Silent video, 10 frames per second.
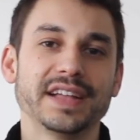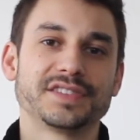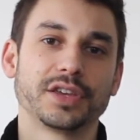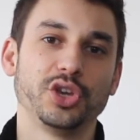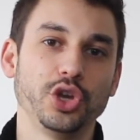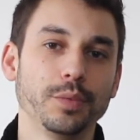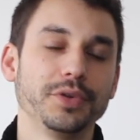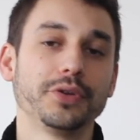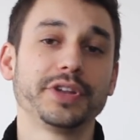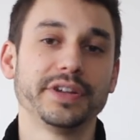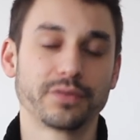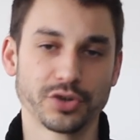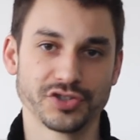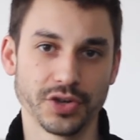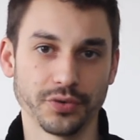it's the cumulative
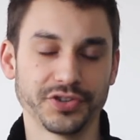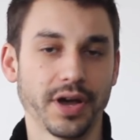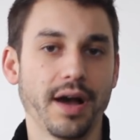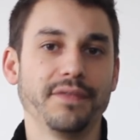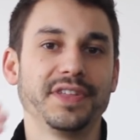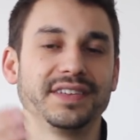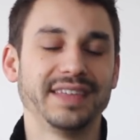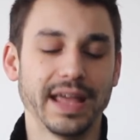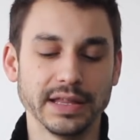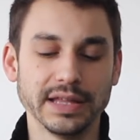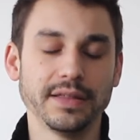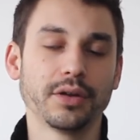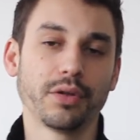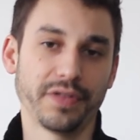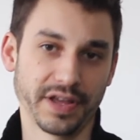result of the daily
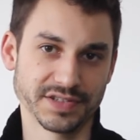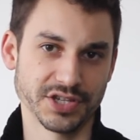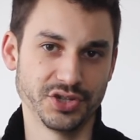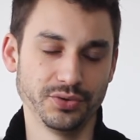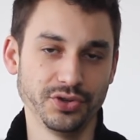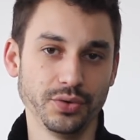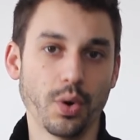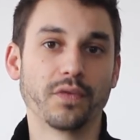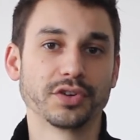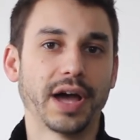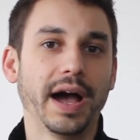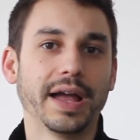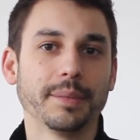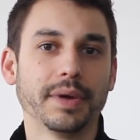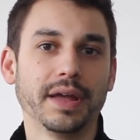little things that you do over
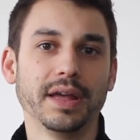time